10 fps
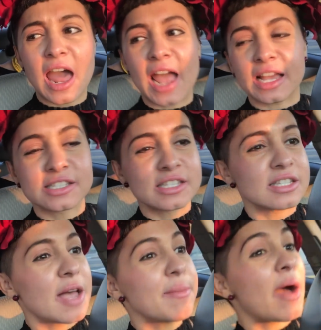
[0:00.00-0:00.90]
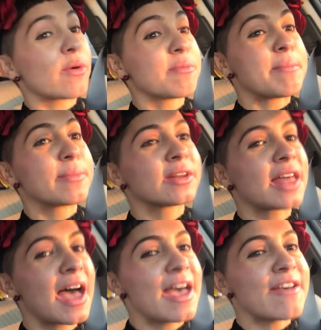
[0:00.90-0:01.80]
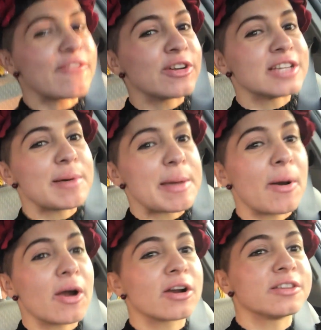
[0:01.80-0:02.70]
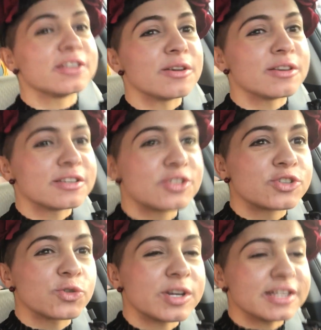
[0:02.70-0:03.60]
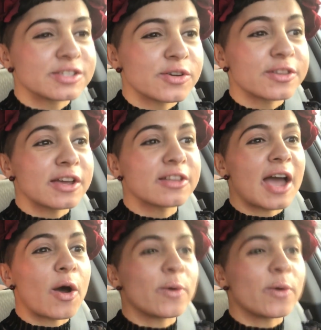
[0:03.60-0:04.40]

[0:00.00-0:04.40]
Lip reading: I somehow remembered that every time I park on the streets over there. I